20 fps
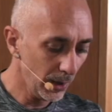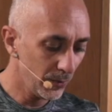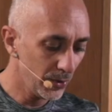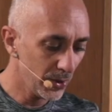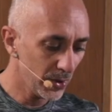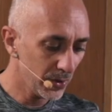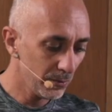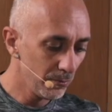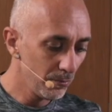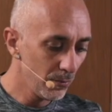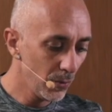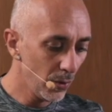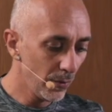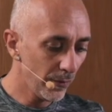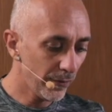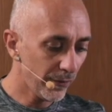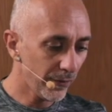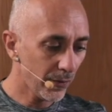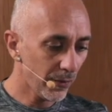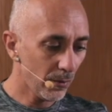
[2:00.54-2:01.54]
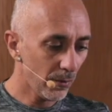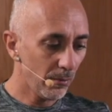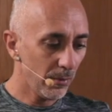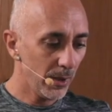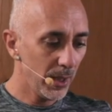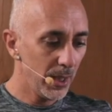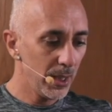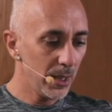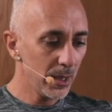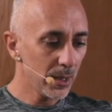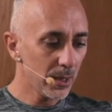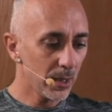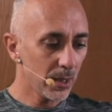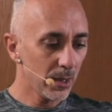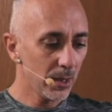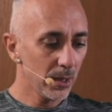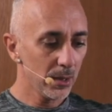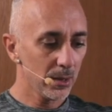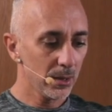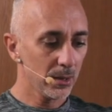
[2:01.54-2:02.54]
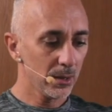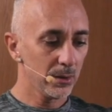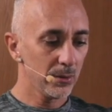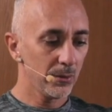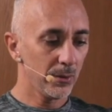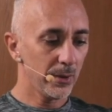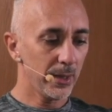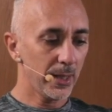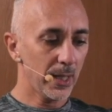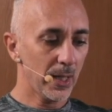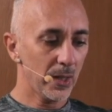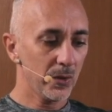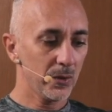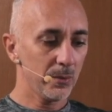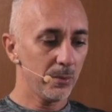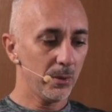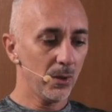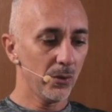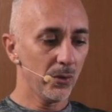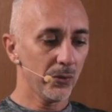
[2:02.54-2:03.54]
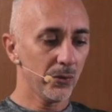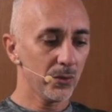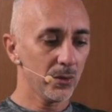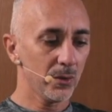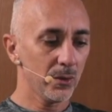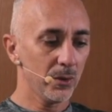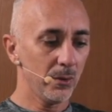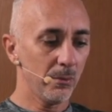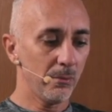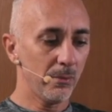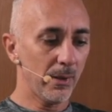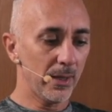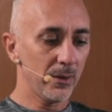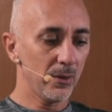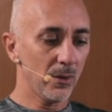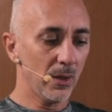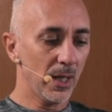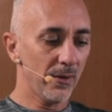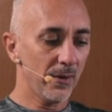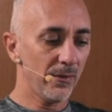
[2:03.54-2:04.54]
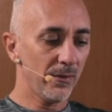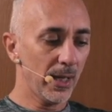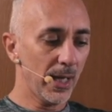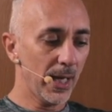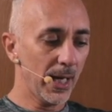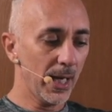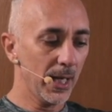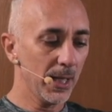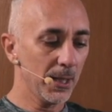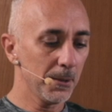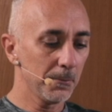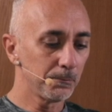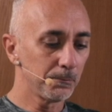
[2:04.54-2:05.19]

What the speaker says: we just move from here to the next pose. You bend your left leg.